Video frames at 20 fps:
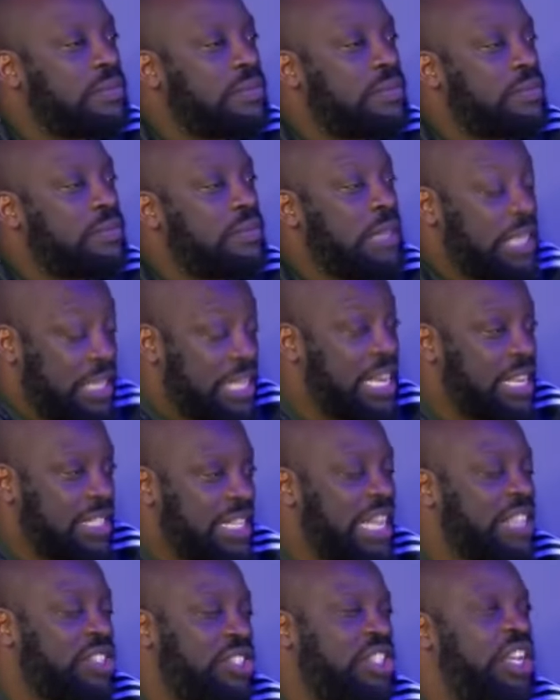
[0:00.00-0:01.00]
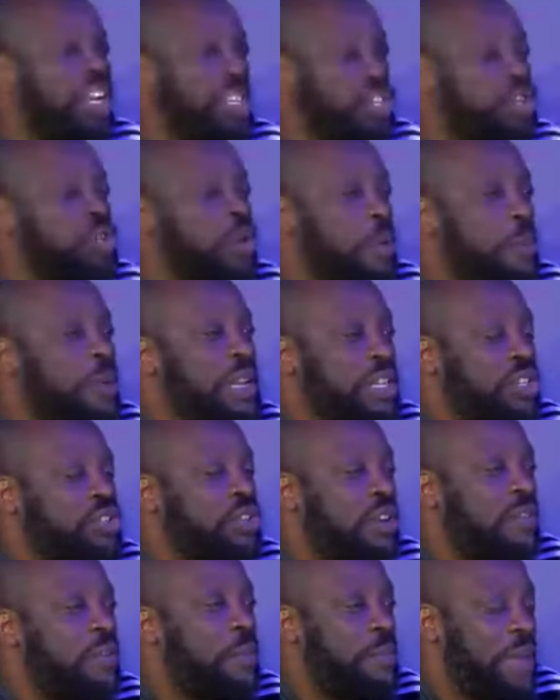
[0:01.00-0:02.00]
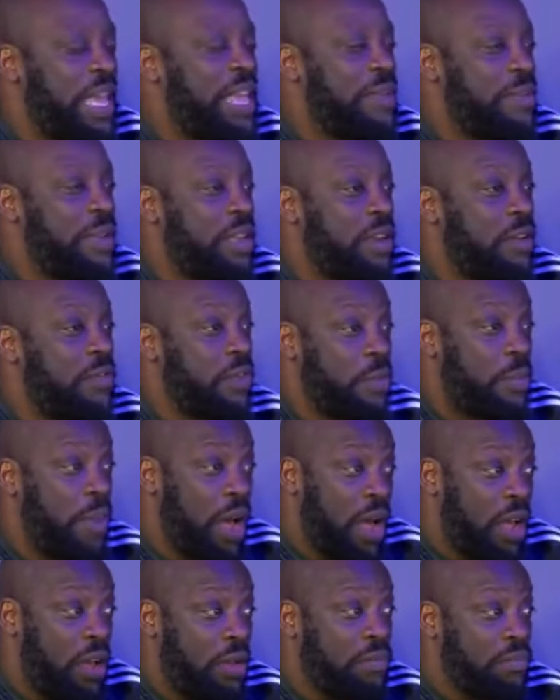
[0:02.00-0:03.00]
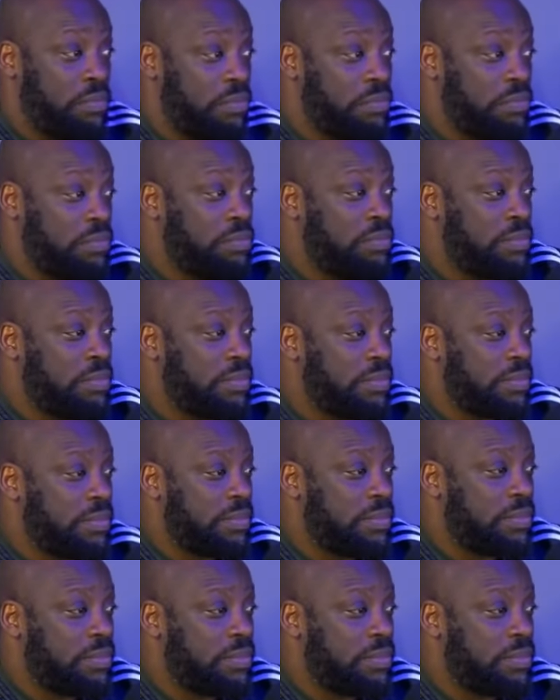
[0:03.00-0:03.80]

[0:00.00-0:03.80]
Not yes, I sent mama. you a picture of a baby no, of no, a mom. No, he's lying, y'all.